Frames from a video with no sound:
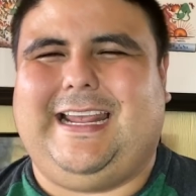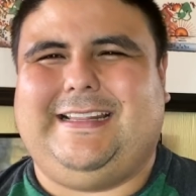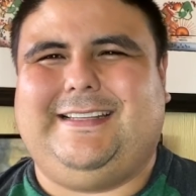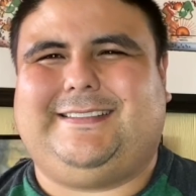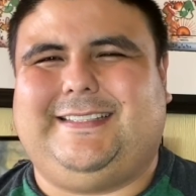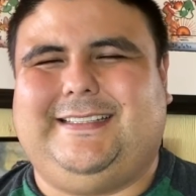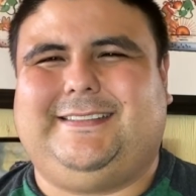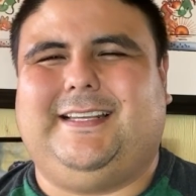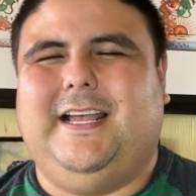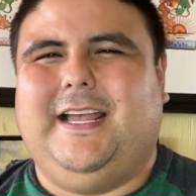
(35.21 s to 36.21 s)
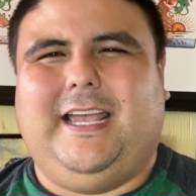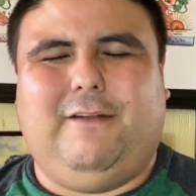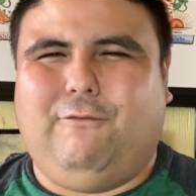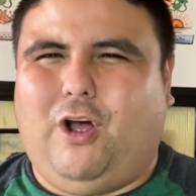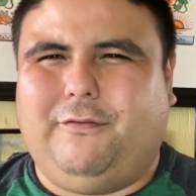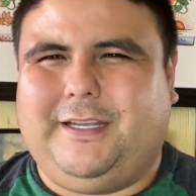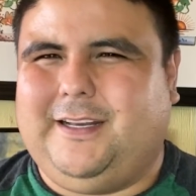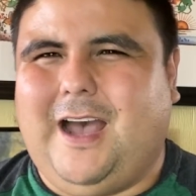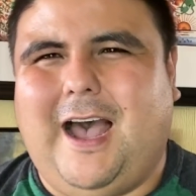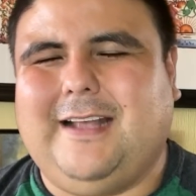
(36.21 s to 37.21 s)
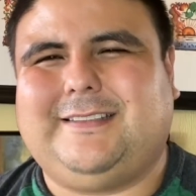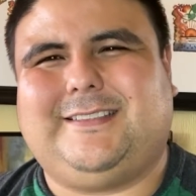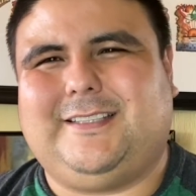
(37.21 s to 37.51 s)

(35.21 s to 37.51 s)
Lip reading: And this is involving Knott,